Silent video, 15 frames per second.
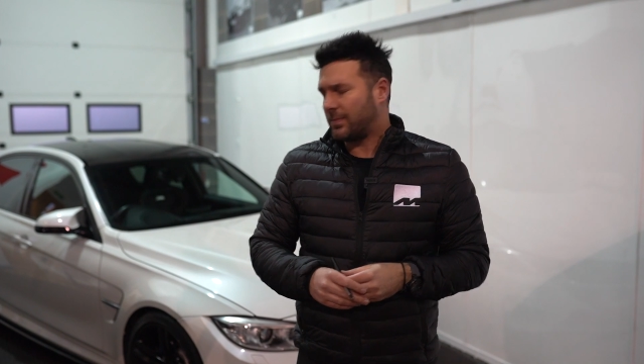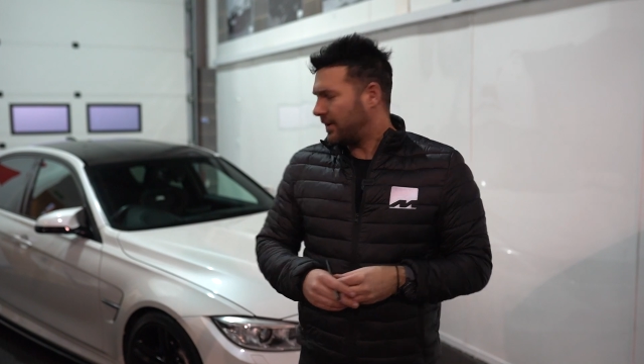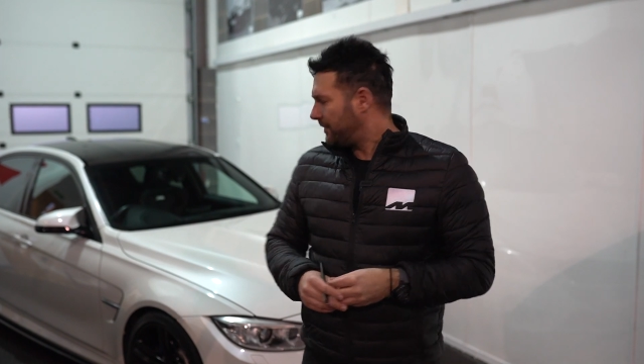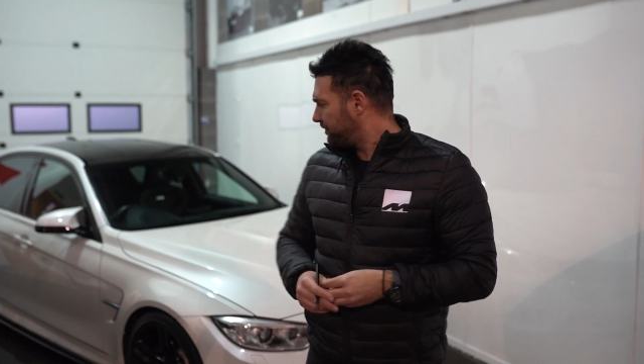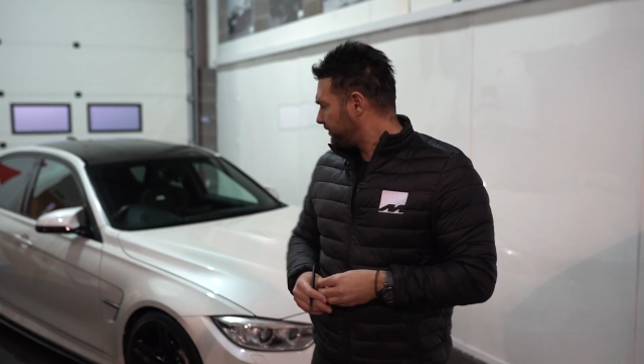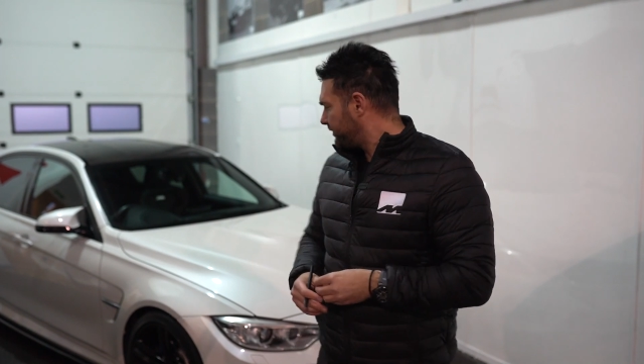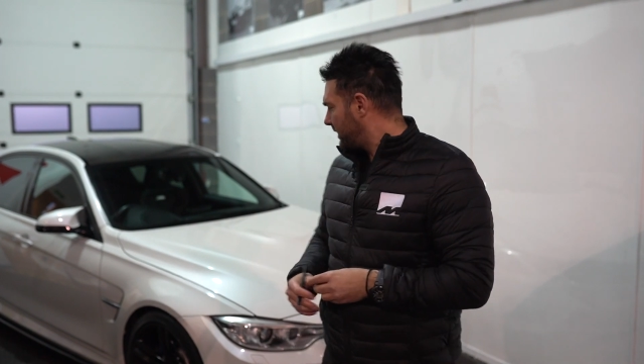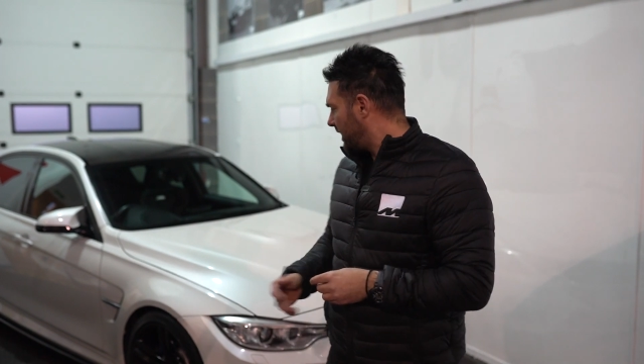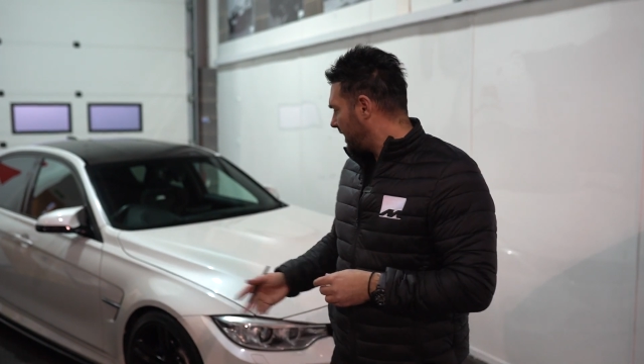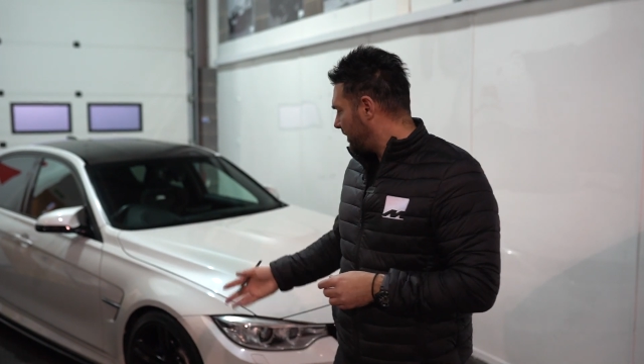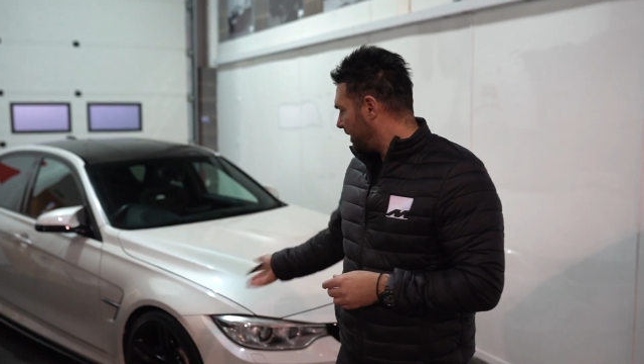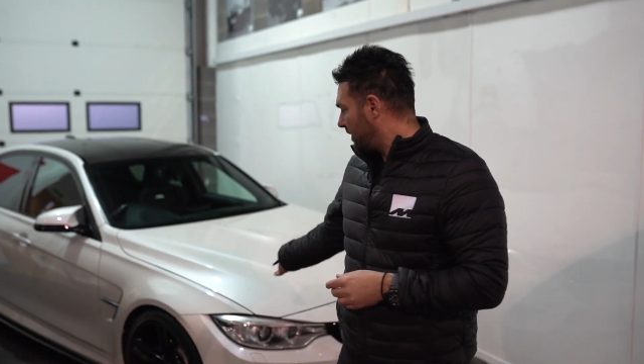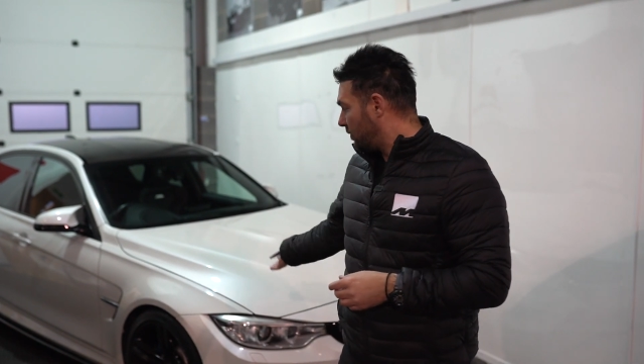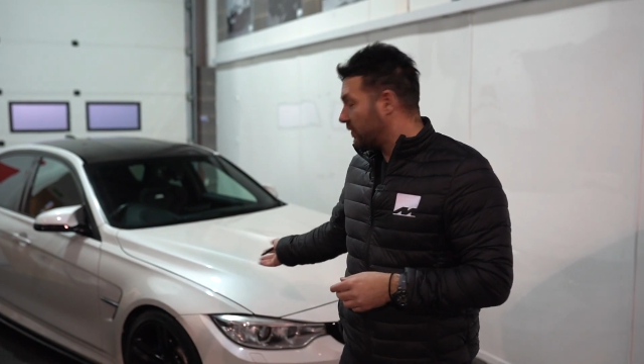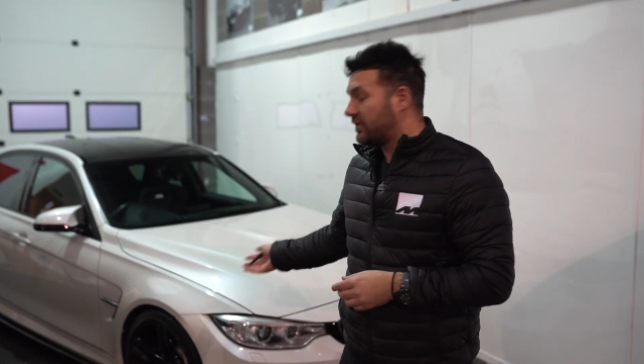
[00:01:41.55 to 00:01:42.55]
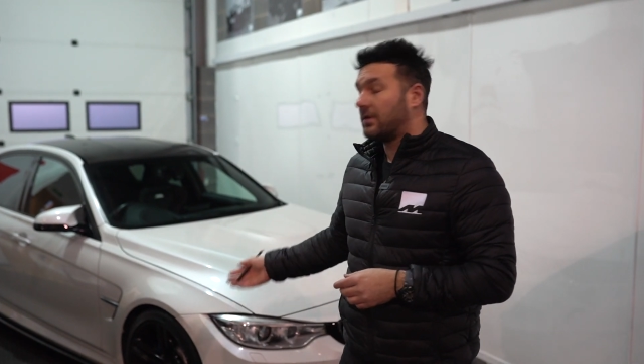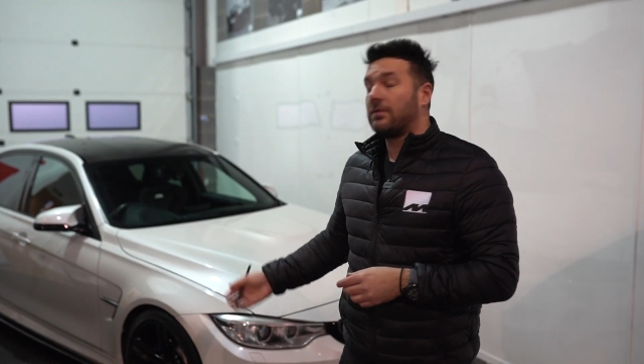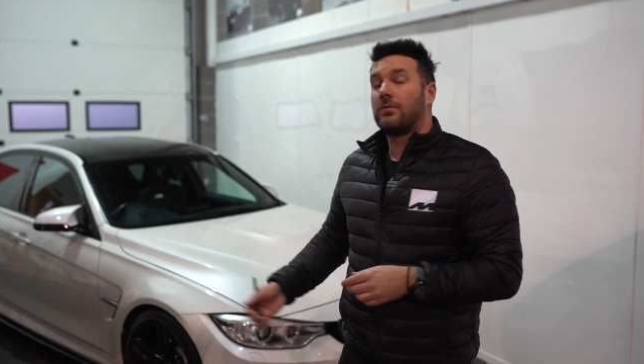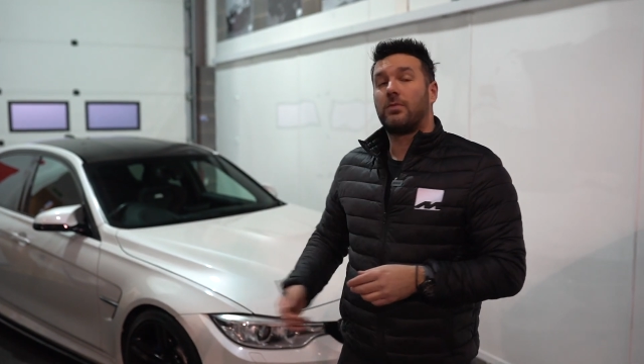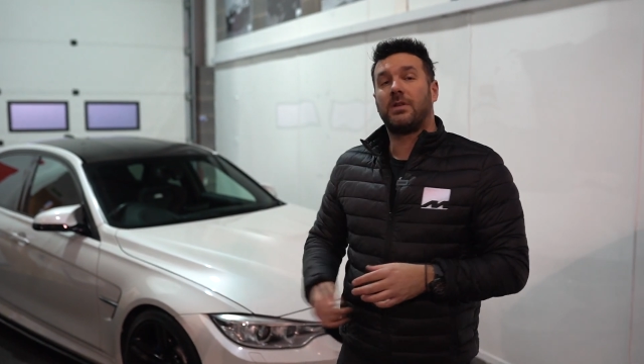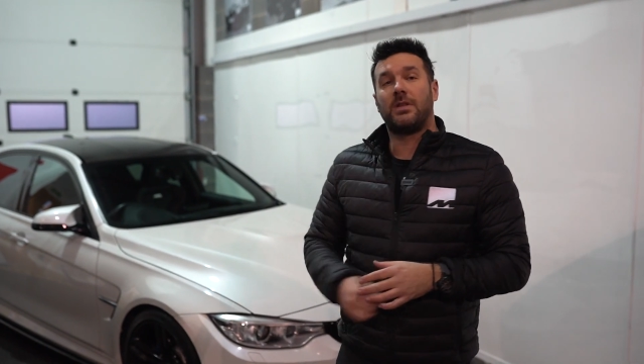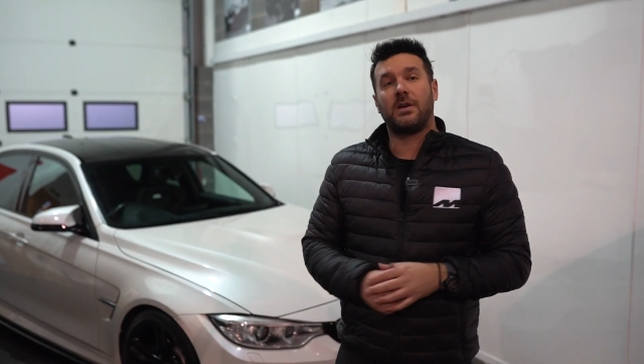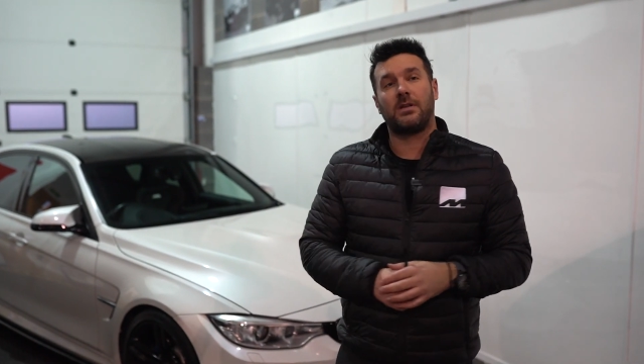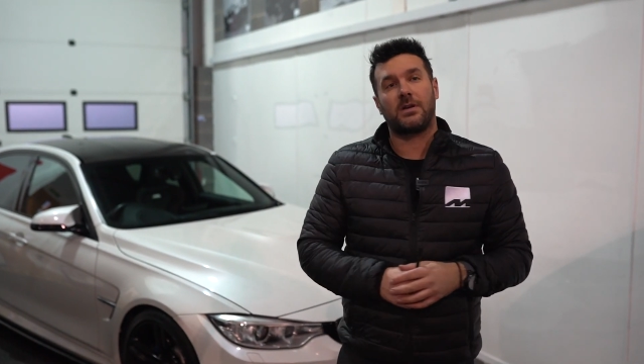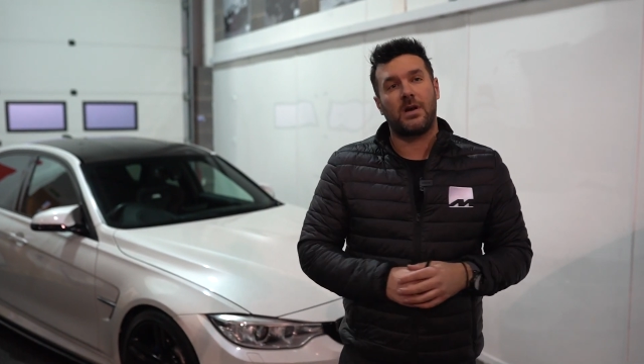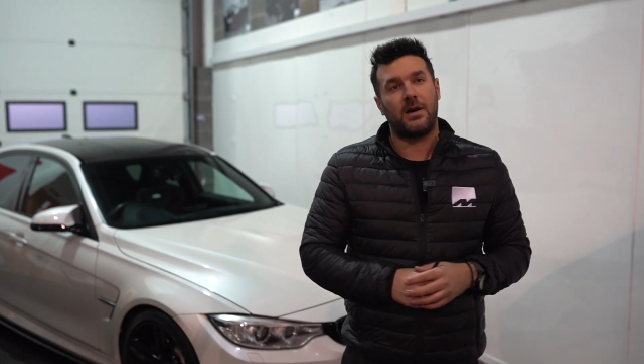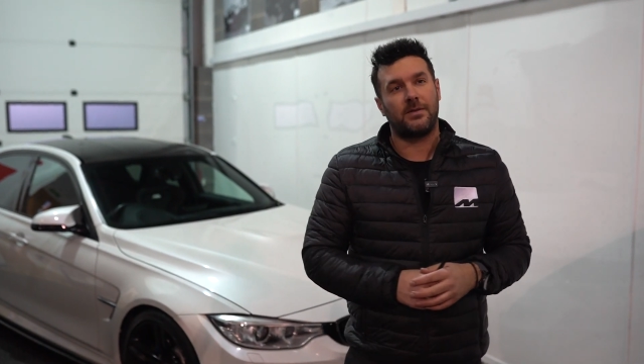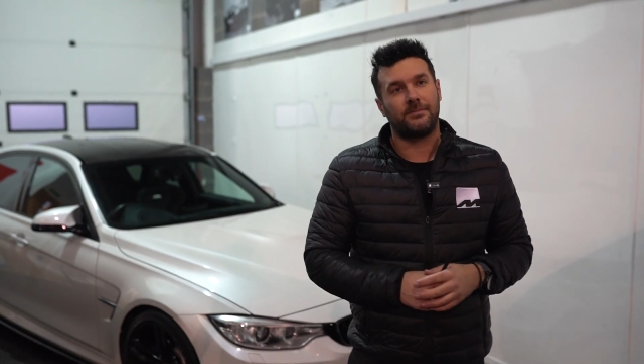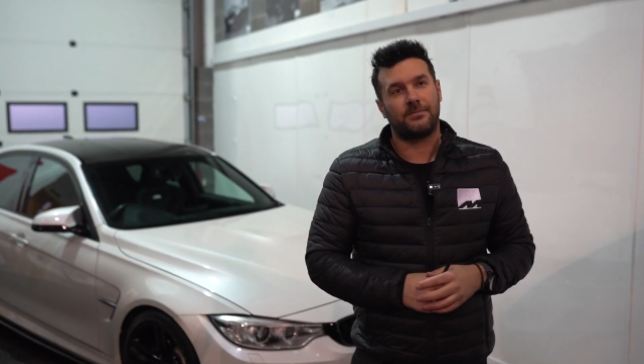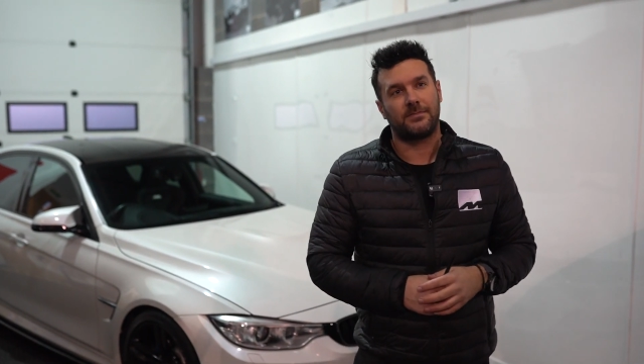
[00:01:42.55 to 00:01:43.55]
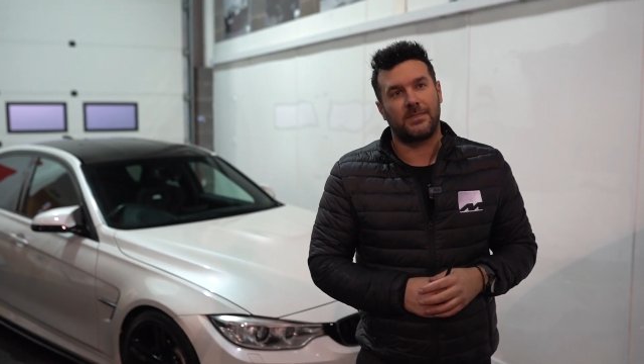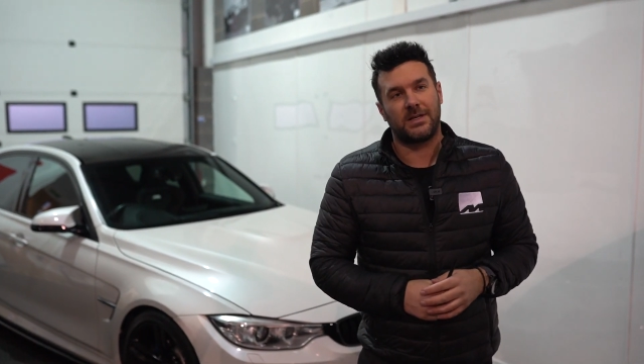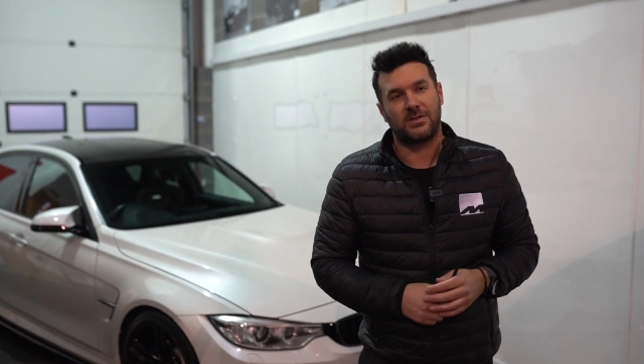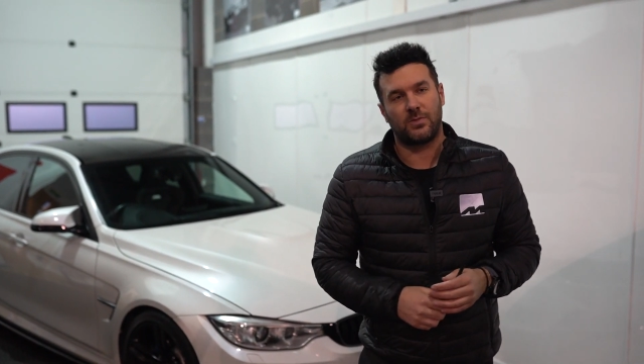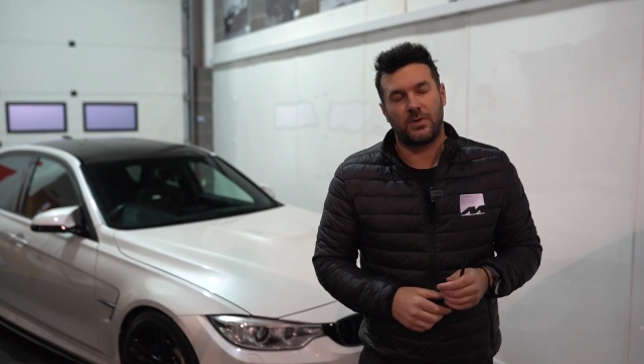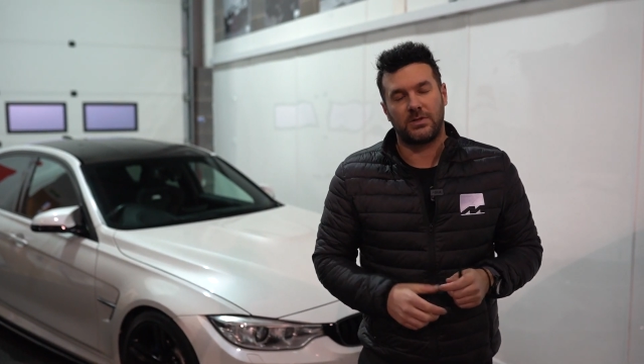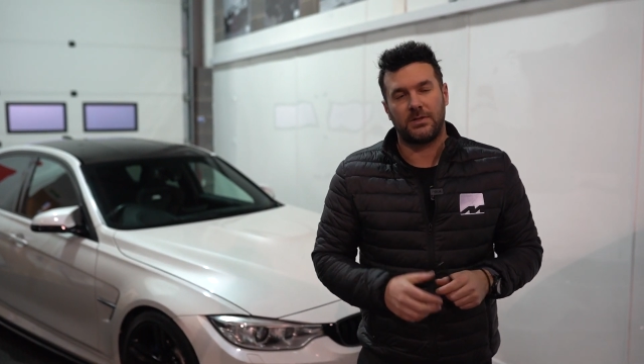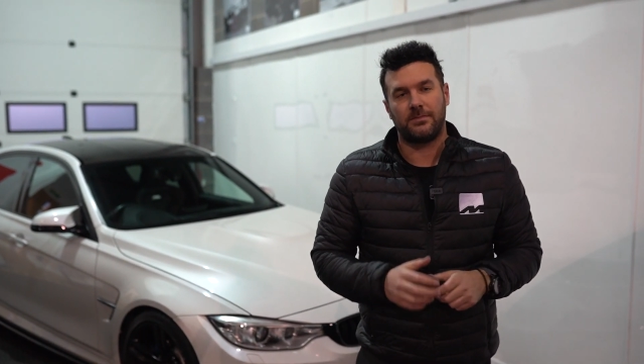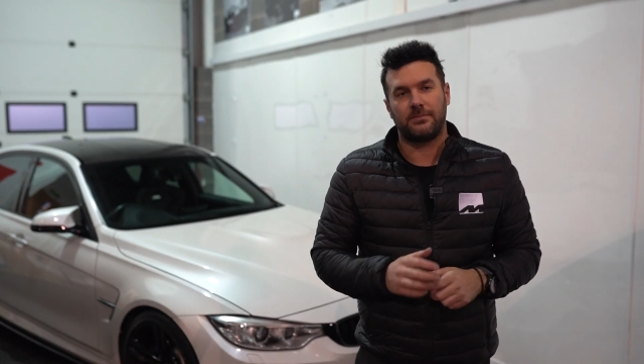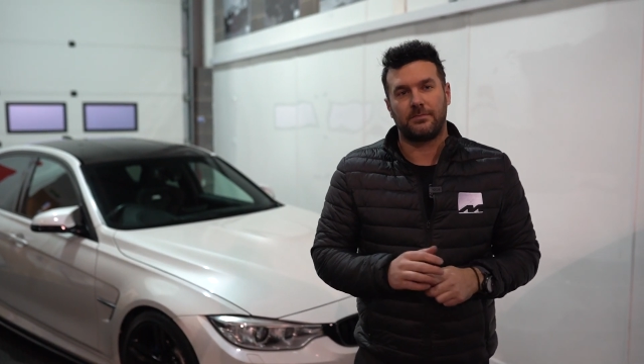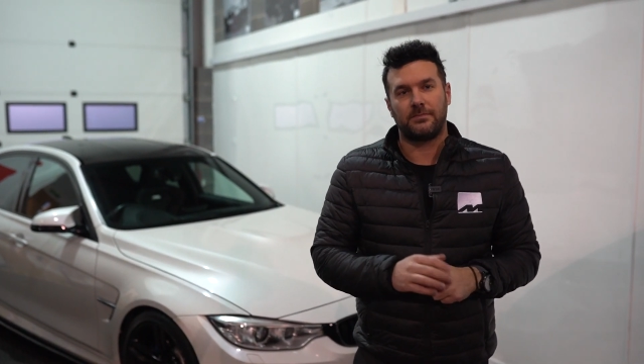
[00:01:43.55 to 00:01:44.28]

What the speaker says: But anyway, also, what do you think of the car? Thanks for watching.